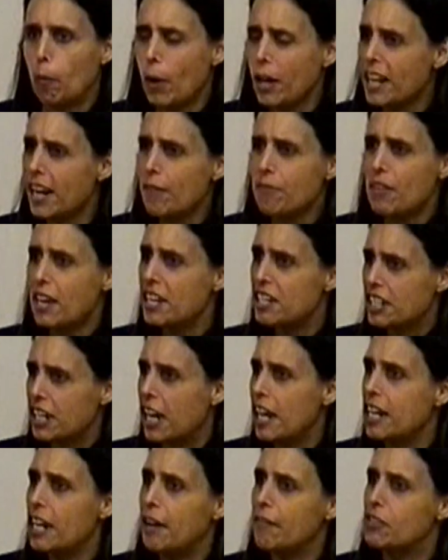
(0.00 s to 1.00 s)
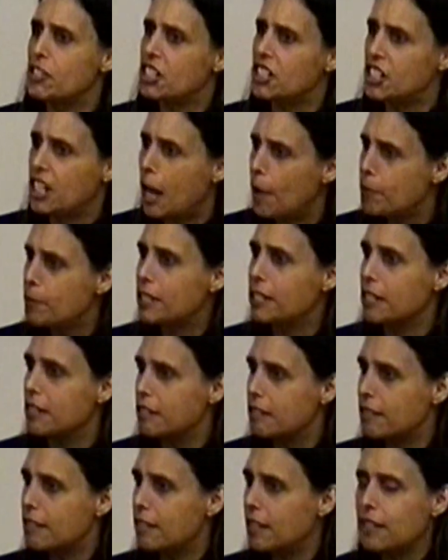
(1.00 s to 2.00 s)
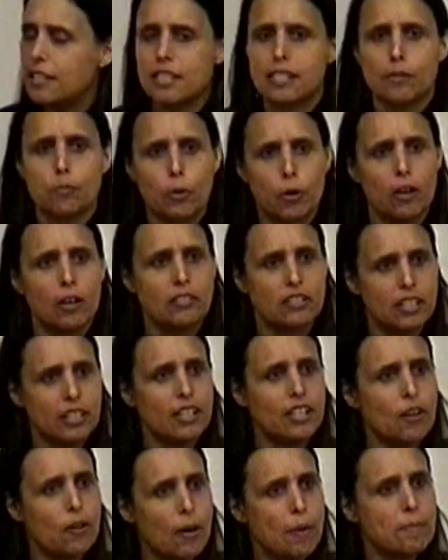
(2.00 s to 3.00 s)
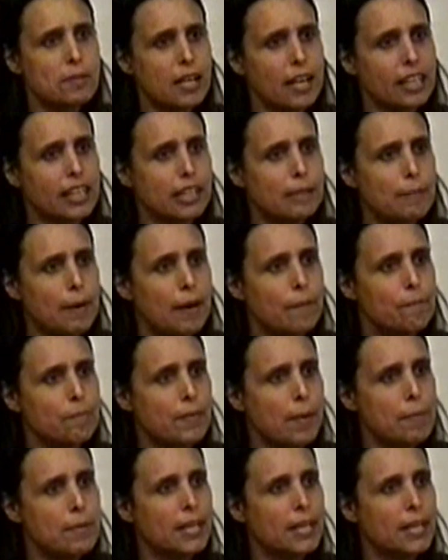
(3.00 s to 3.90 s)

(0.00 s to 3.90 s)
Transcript: Why have they got the substance in this world? You know what I'm talking about?